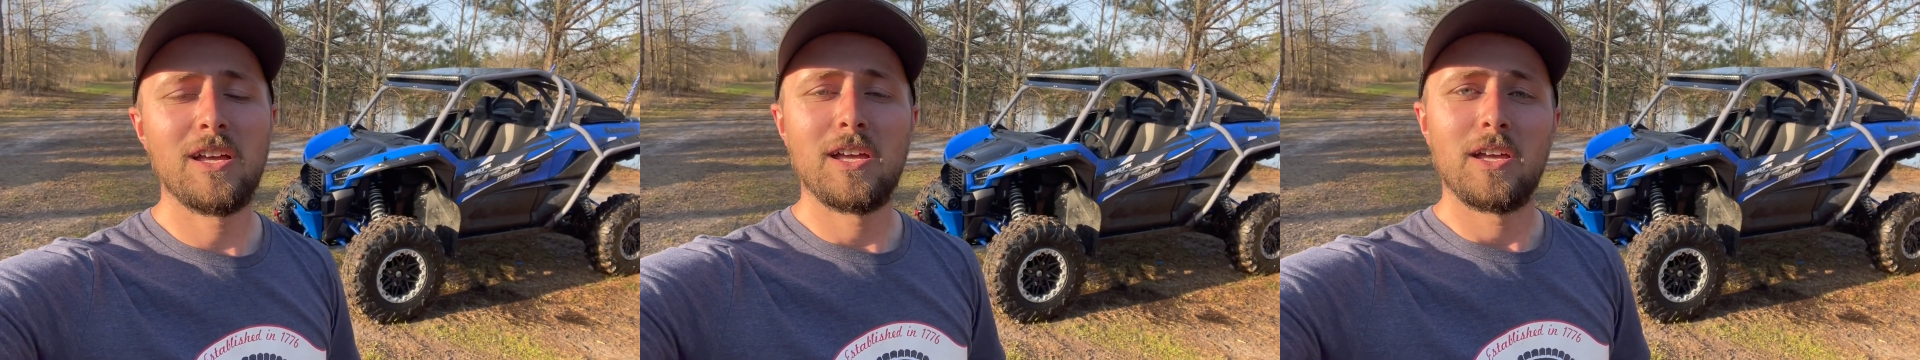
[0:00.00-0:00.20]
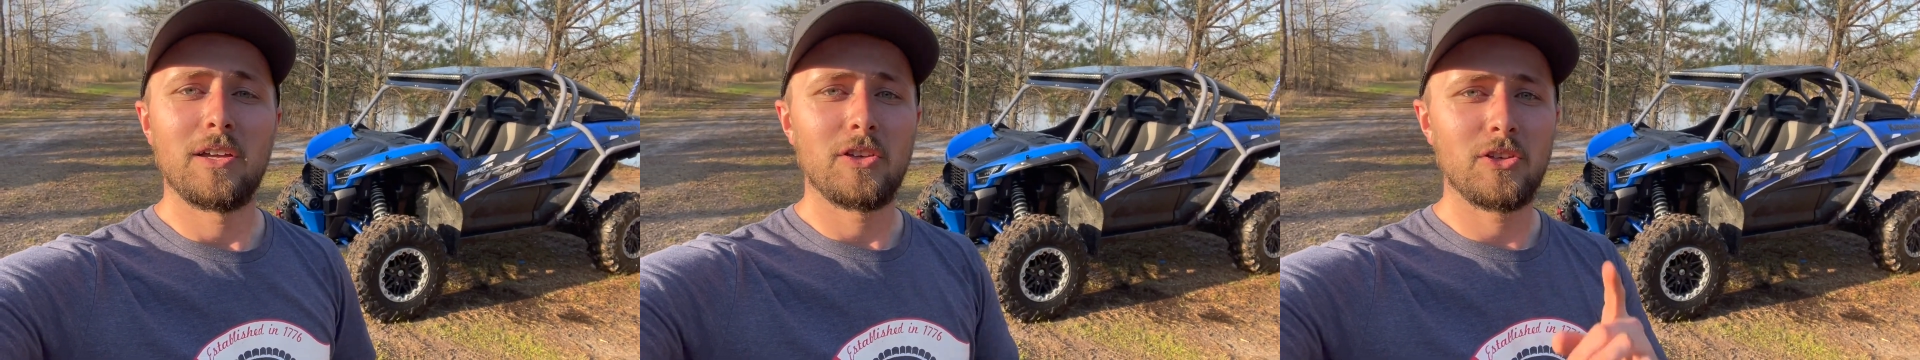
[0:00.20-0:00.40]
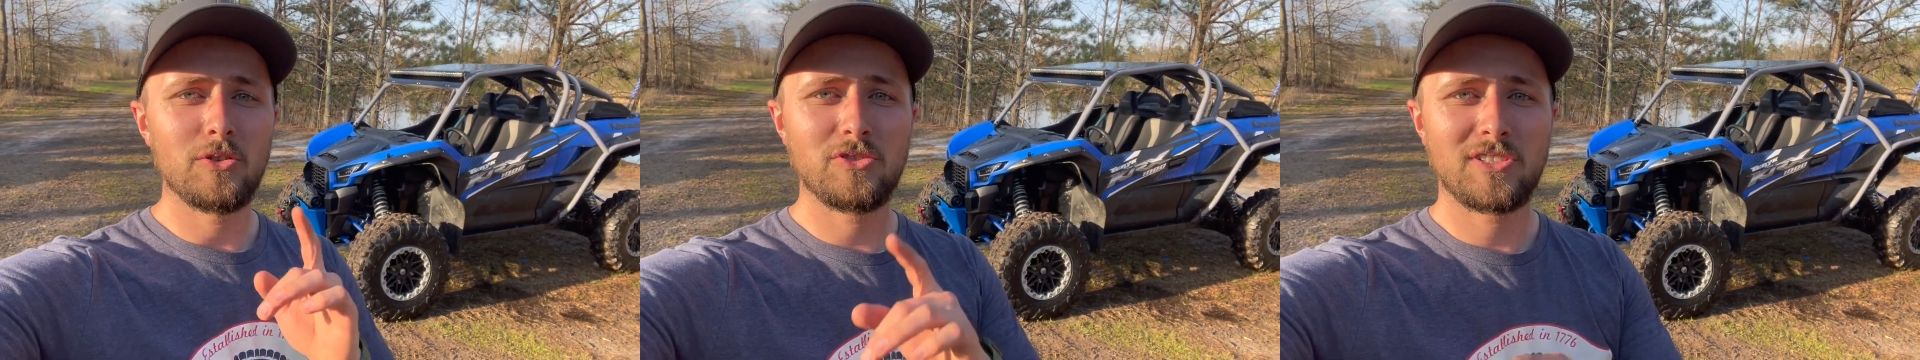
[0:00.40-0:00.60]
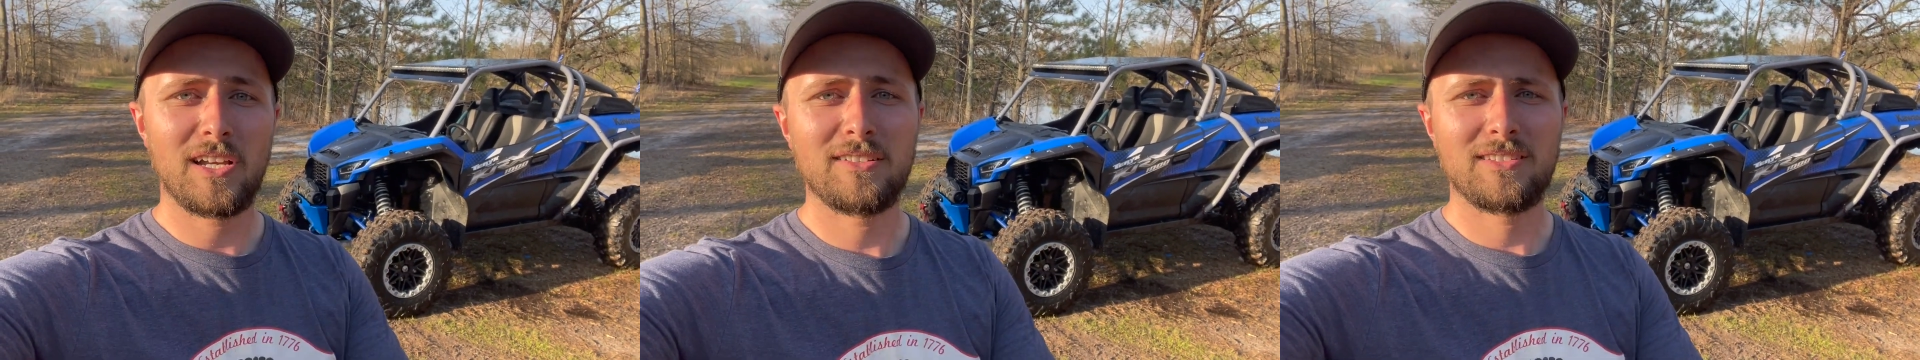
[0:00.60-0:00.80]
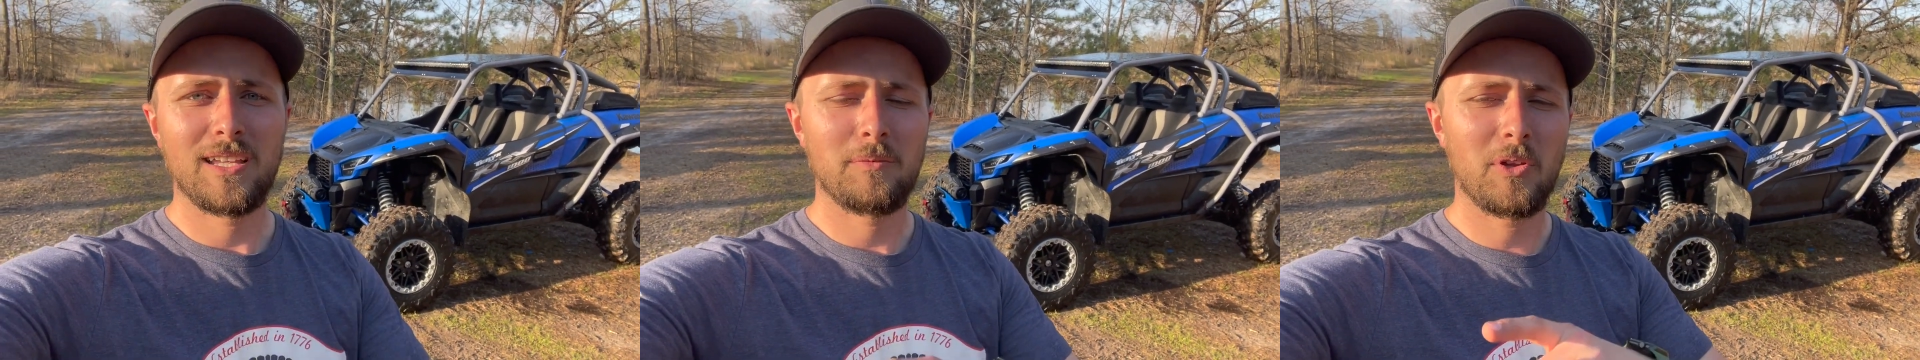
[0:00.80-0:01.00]
Huge shout out
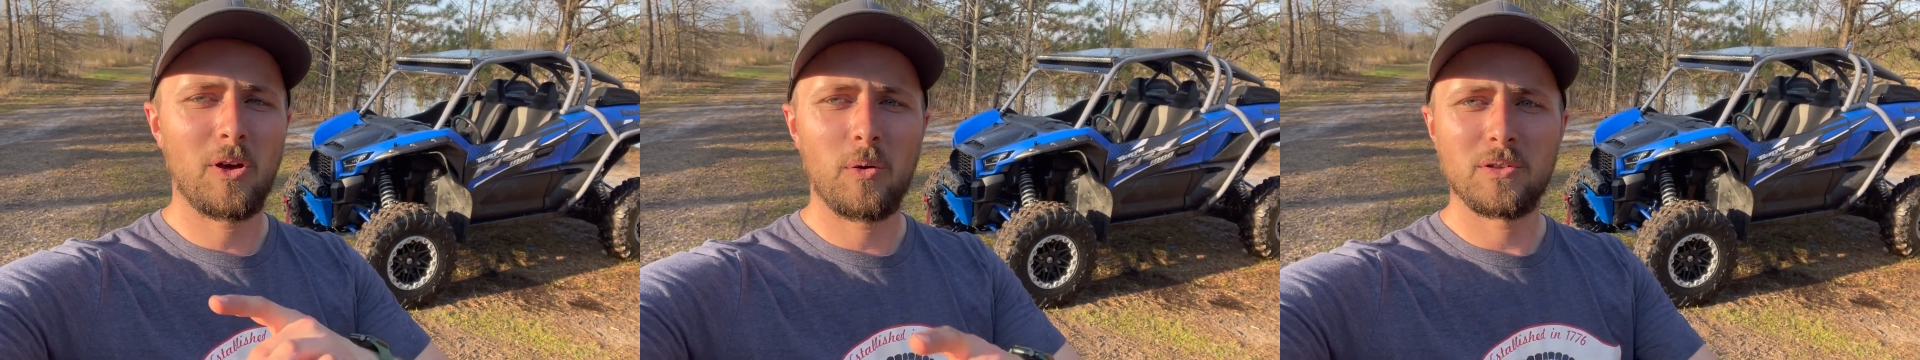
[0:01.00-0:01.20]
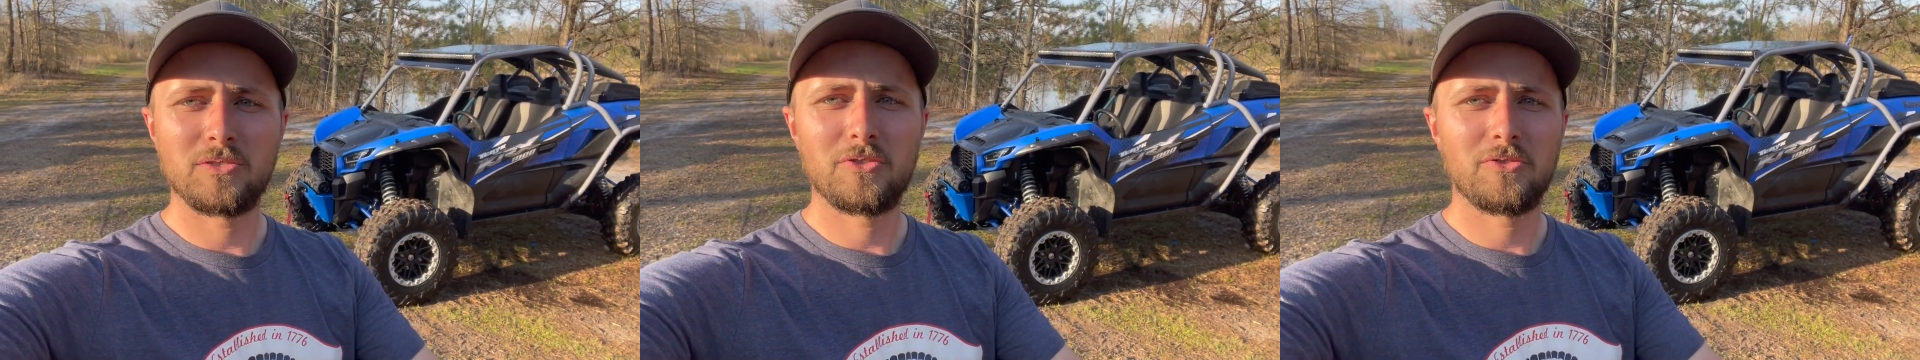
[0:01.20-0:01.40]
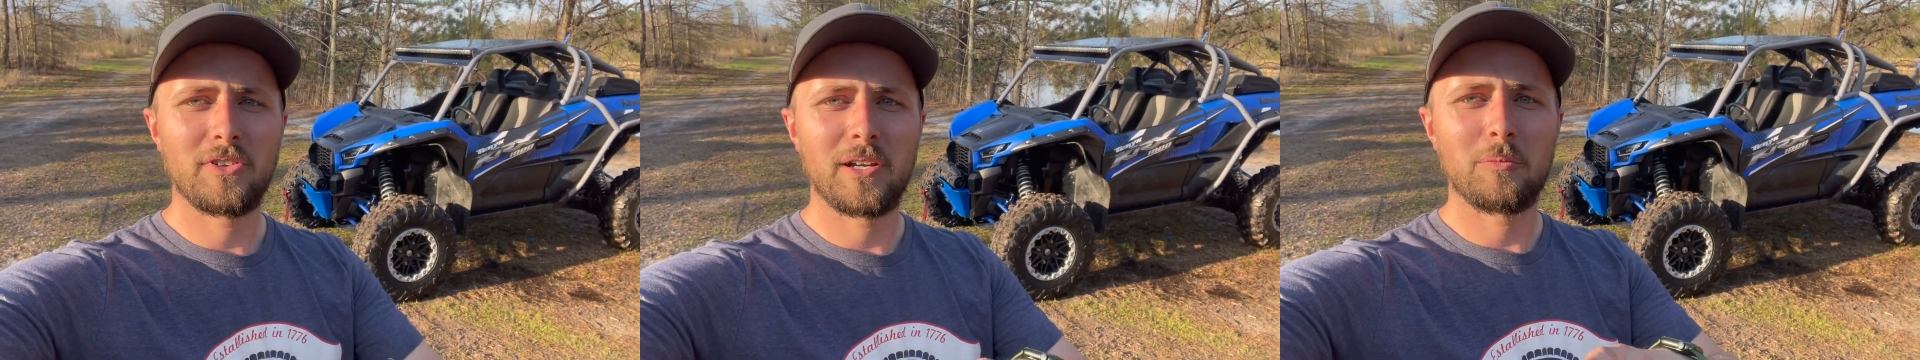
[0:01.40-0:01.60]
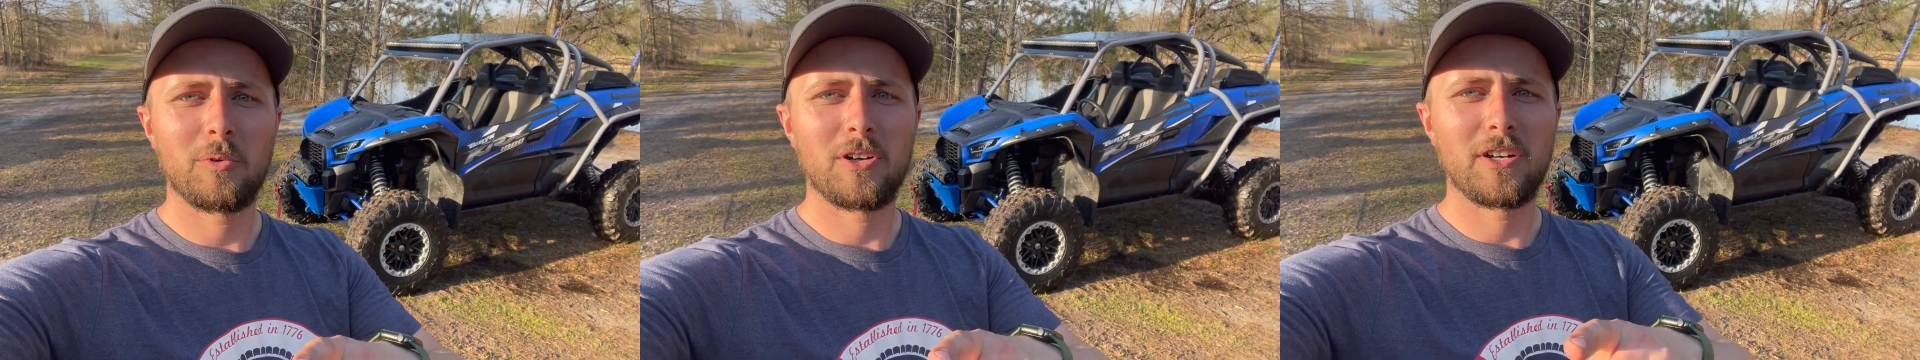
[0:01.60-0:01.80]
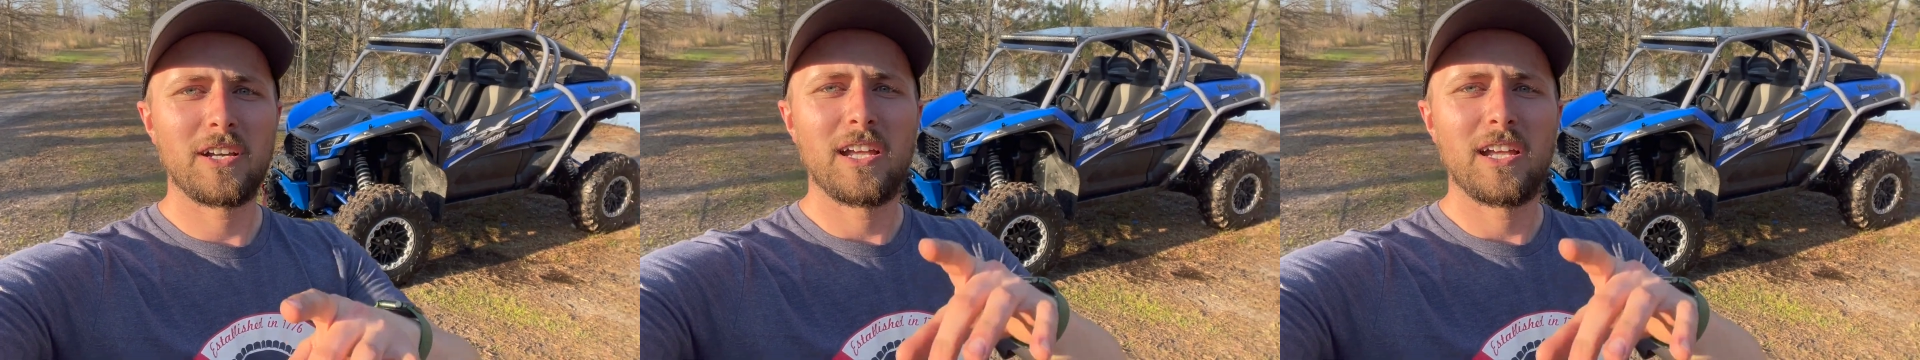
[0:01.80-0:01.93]
to them. They always do great work.